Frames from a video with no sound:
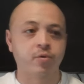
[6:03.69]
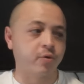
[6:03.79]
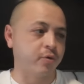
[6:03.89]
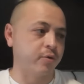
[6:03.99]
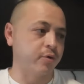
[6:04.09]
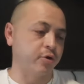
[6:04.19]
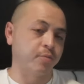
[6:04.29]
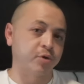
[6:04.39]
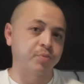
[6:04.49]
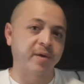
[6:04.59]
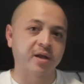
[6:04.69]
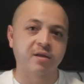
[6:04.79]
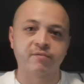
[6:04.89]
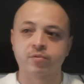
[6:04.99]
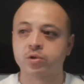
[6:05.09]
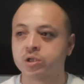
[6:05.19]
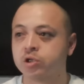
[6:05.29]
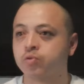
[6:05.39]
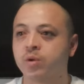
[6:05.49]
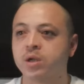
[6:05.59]
Or your perspective on
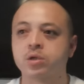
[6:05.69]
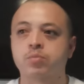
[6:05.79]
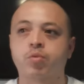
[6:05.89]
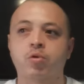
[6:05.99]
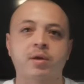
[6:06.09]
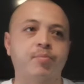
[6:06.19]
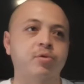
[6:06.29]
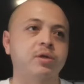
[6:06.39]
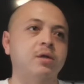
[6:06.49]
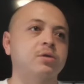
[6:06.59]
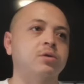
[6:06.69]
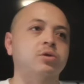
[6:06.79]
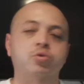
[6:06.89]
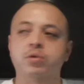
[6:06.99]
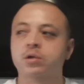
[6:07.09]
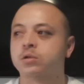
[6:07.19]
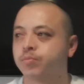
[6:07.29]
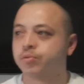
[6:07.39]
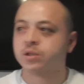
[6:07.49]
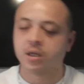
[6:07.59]
situations, bro, that pertain to the streets,
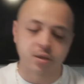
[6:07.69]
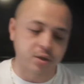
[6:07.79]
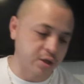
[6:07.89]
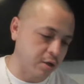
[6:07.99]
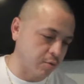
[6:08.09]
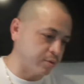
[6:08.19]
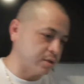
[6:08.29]
pertain to jail.